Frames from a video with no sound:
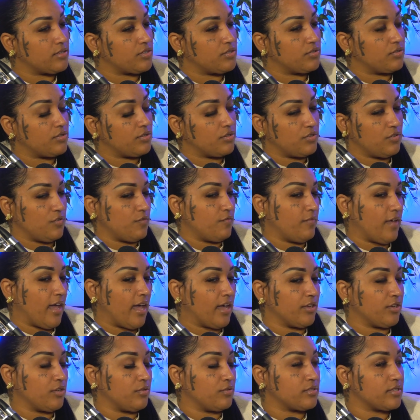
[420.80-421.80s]
to the new
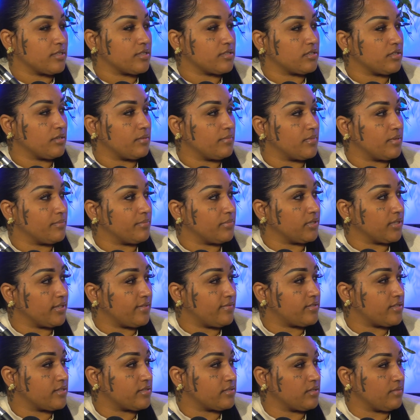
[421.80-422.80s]
value system and
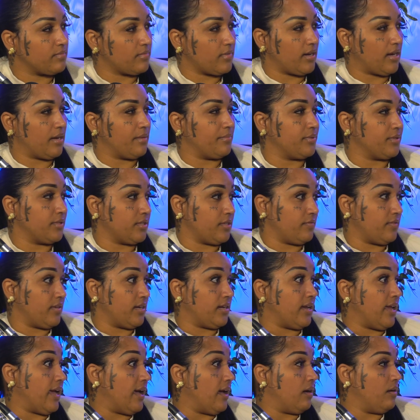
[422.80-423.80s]
belief system that I believe in
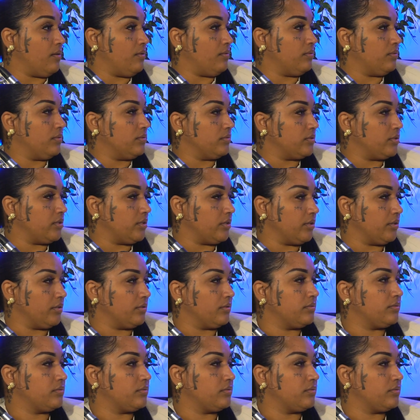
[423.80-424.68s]
now. Yeah.